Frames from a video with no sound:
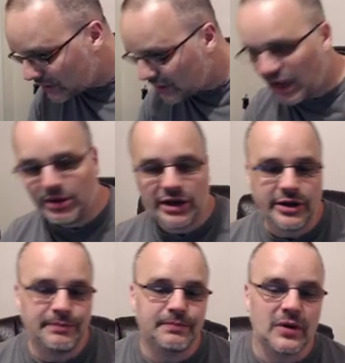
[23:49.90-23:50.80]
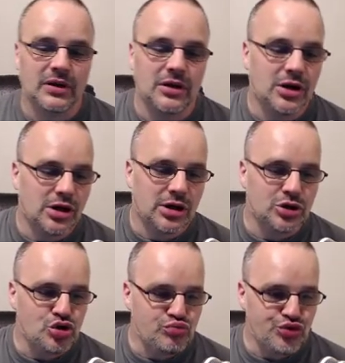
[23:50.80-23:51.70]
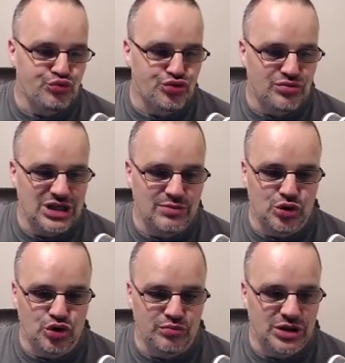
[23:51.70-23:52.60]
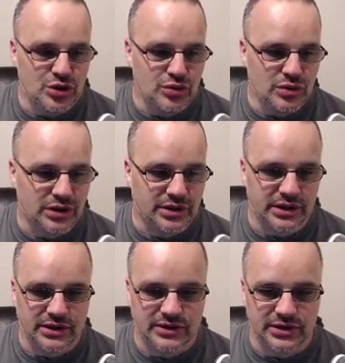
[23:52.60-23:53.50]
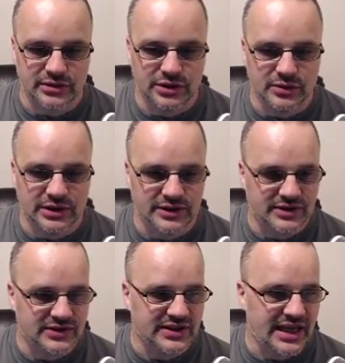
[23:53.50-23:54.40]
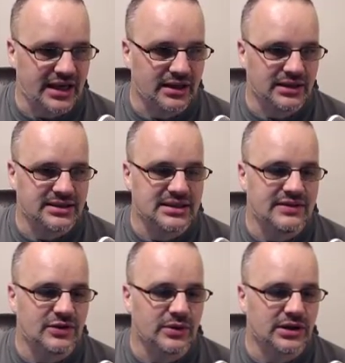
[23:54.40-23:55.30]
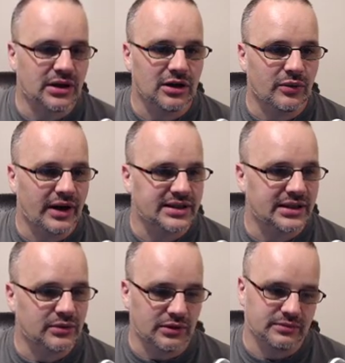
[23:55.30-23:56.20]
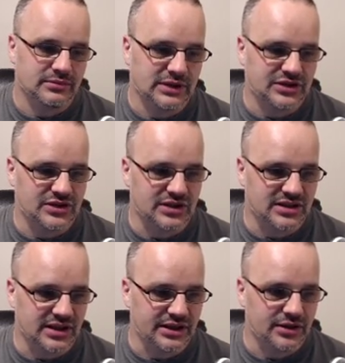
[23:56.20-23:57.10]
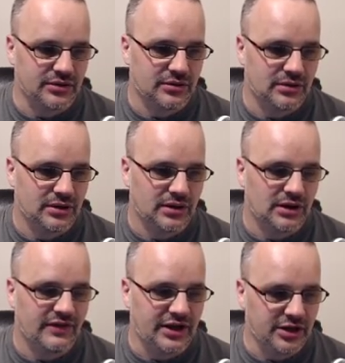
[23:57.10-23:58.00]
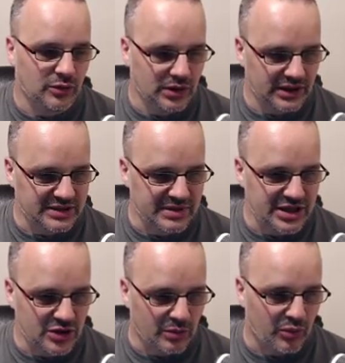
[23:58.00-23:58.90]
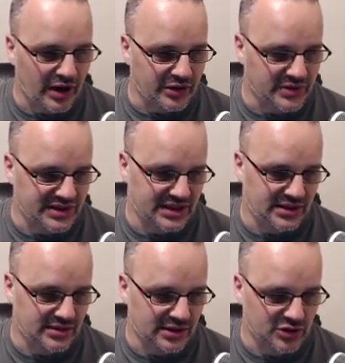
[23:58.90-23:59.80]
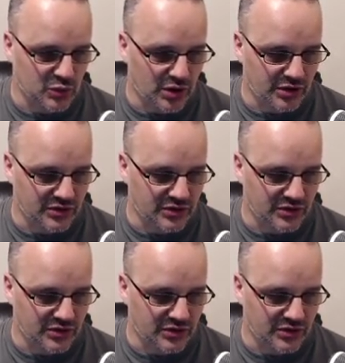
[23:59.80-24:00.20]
Hi, Mikey. Uh, doo boo boo bee doo Okay, so you are there. Let's give you a color rectangle. Well, let's just design you. In fact, you know what? Let's make you a brand new scene and just work on you